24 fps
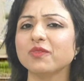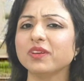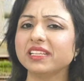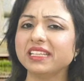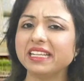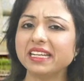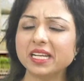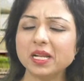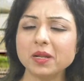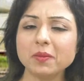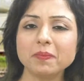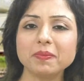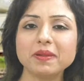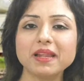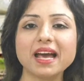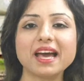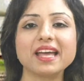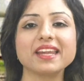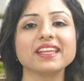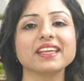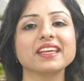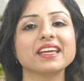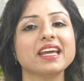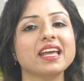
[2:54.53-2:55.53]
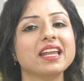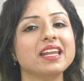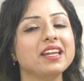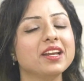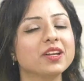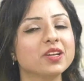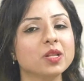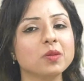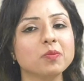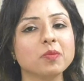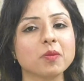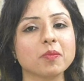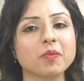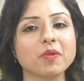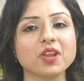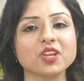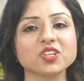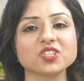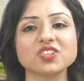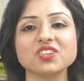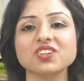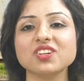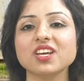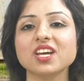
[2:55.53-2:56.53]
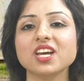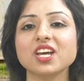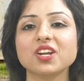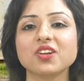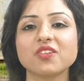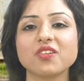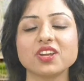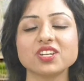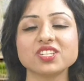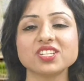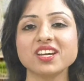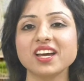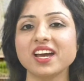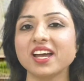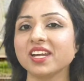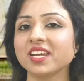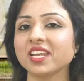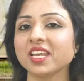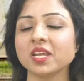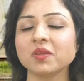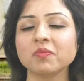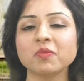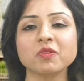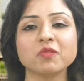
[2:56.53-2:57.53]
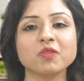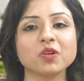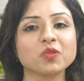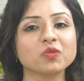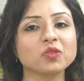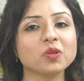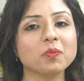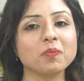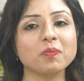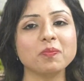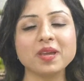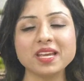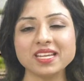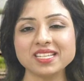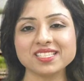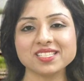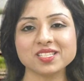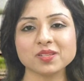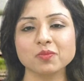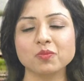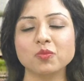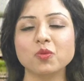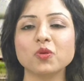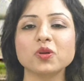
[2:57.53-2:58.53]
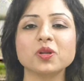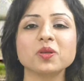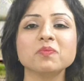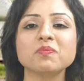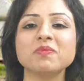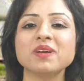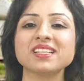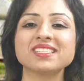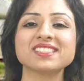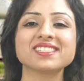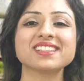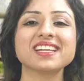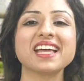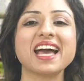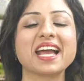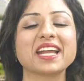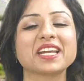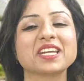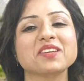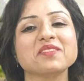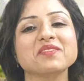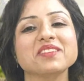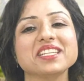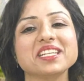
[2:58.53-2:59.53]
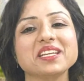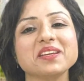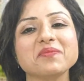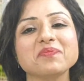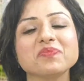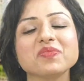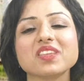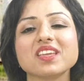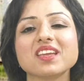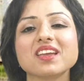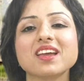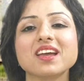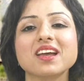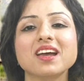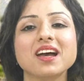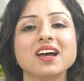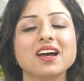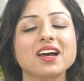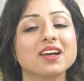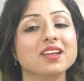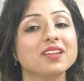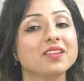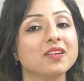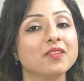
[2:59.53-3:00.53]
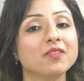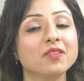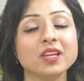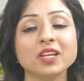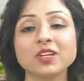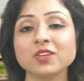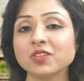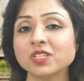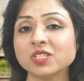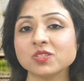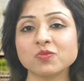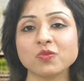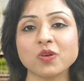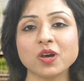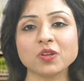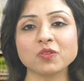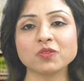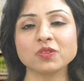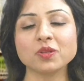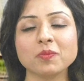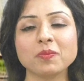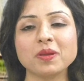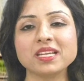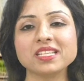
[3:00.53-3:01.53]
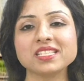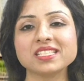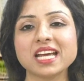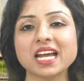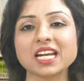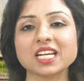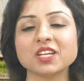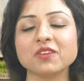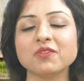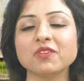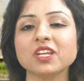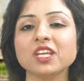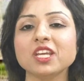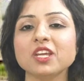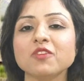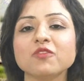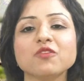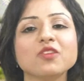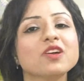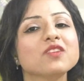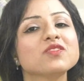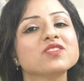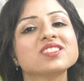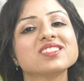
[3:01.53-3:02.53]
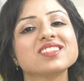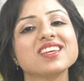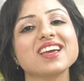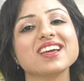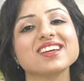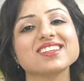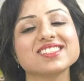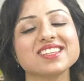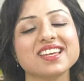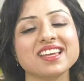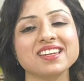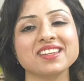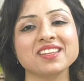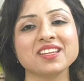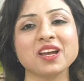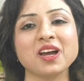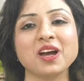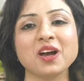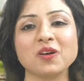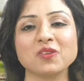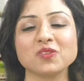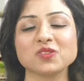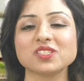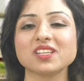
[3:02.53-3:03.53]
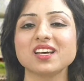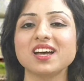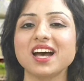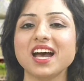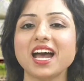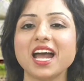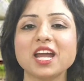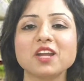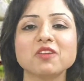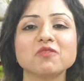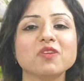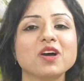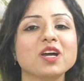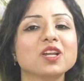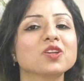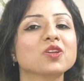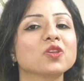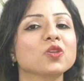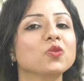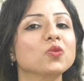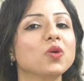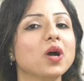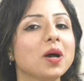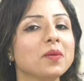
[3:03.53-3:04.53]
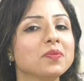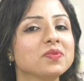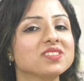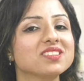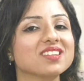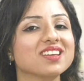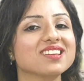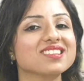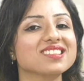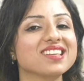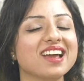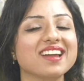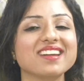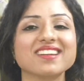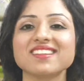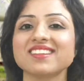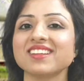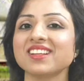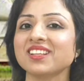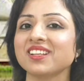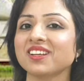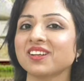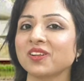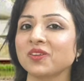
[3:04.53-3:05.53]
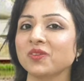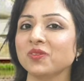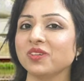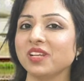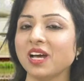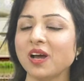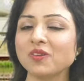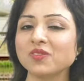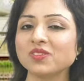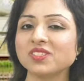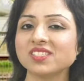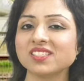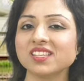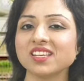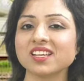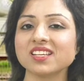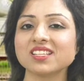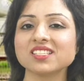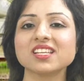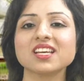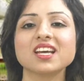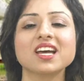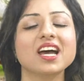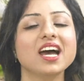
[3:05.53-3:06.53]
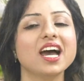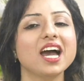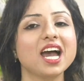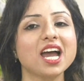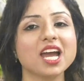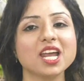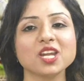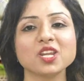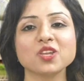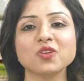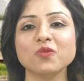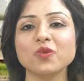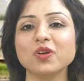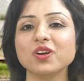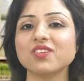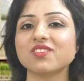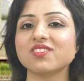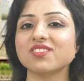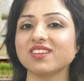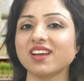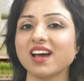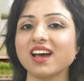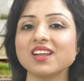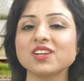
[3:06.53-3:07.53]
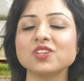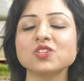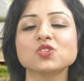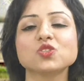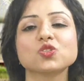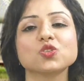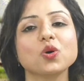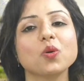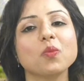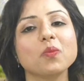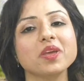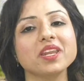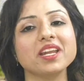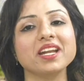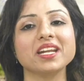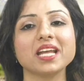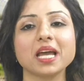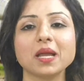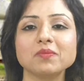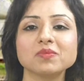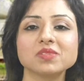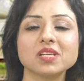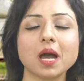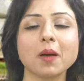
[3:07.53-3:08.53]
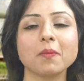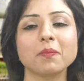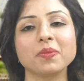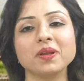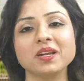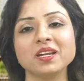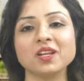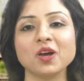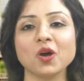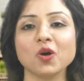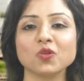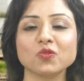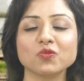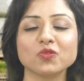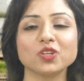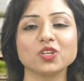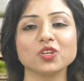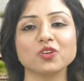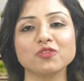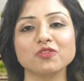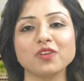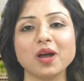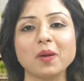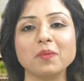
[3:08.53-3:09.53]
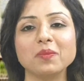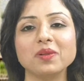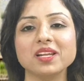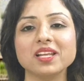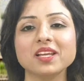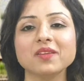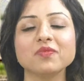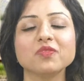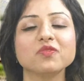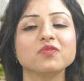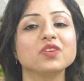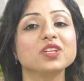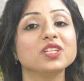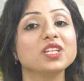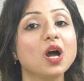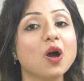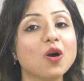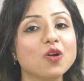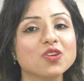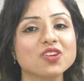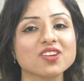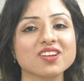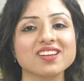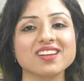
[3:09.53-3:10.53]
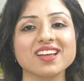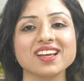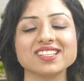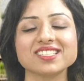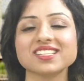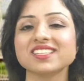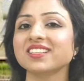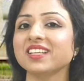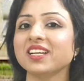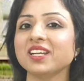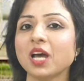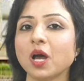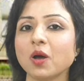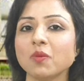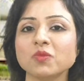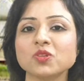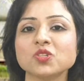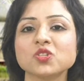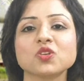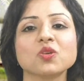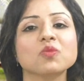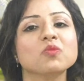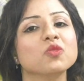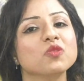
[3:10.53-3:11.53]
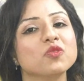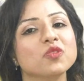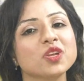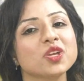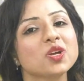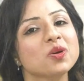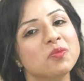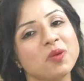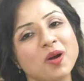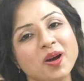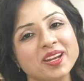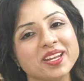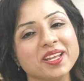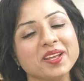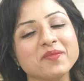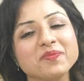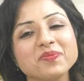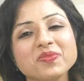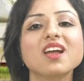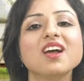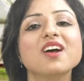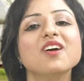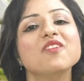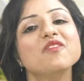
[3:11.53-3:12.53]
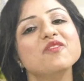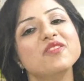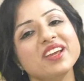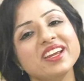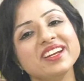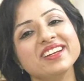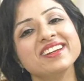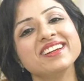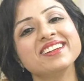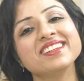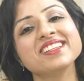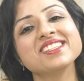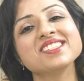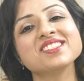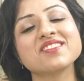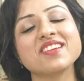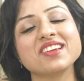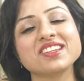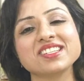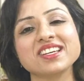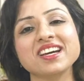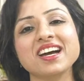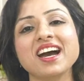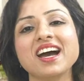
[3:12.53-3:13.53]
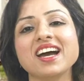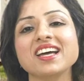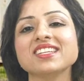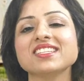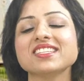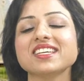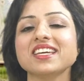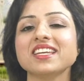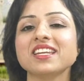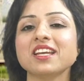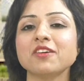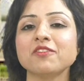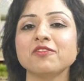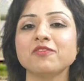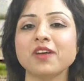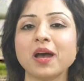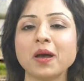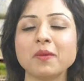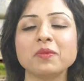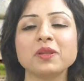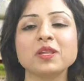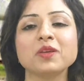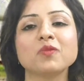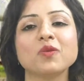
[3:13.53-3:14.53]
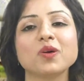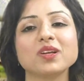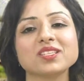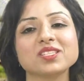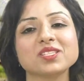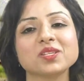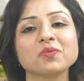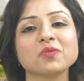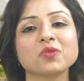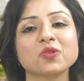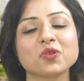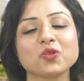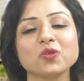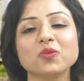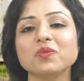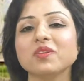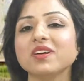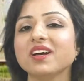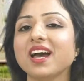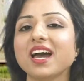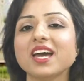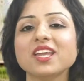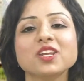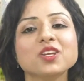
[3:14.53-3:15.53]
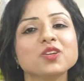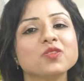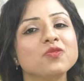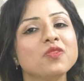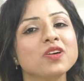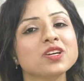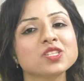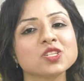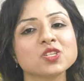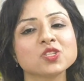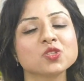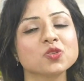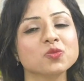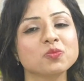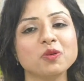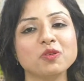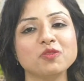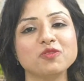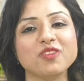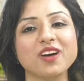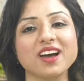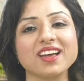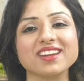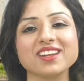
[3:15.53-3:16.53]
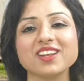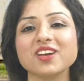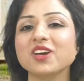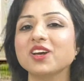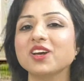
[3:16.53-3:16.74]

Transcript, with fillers: With little planning and little preparation, treasure hunt can be one of the best boredom buster activity. It is one best activity if you have stairs in your house. Hide one clue upstairs, hide another clue downstairs and you would run so many times up and down with your family without realizing that how much you are moving your body. We did this treasure hunt in our family WhatsApp group and it was a super fun.